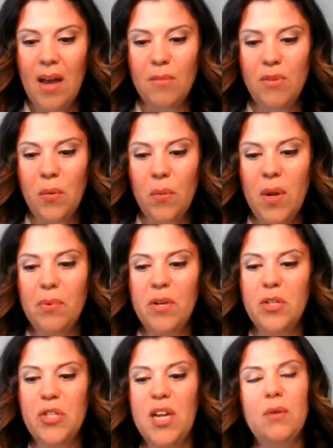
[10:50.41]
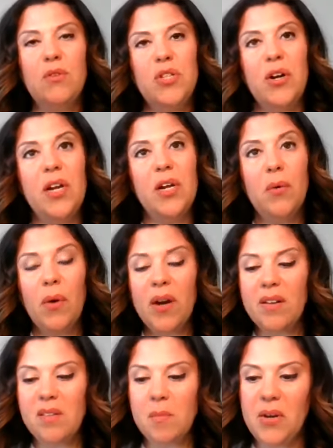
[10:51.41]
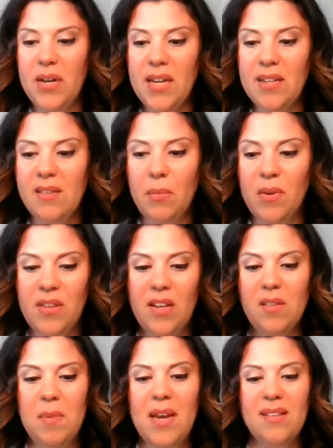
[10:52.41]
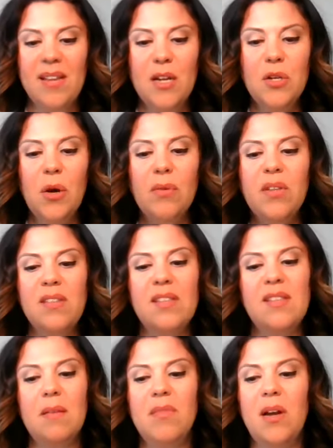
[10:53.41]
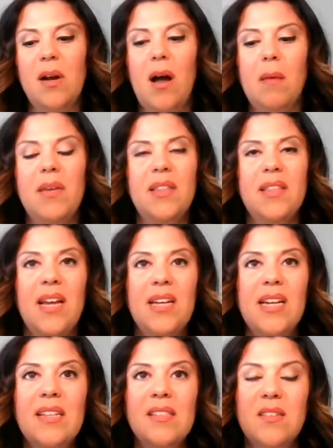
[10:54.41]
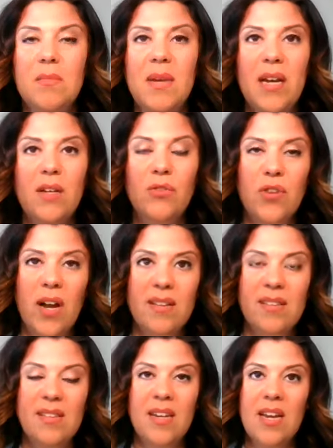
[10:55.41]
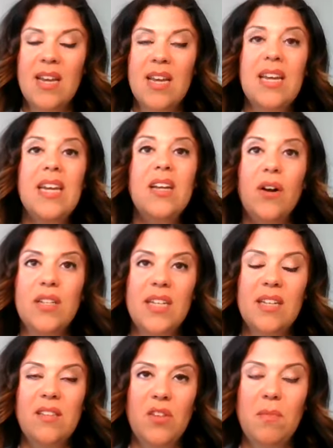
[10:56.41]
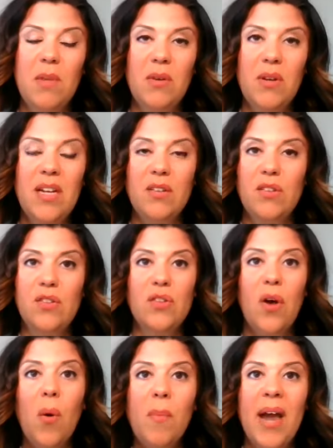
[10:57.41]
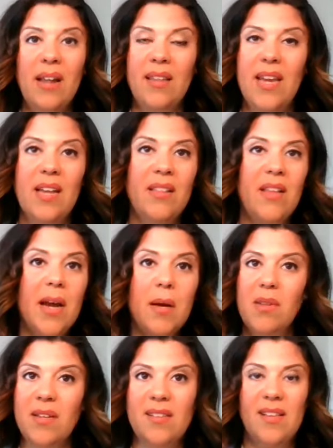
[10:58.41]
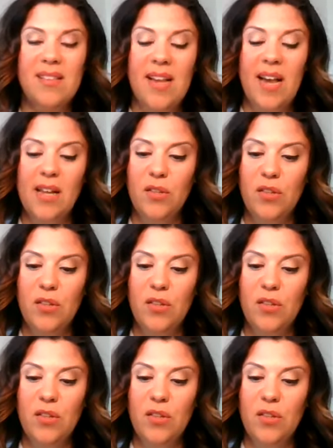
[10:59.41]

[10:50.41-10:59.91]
So we appreciate you sharing your experience with us, because I know this is something common that needs to be addressed in our dance community so badly, like Melissa said.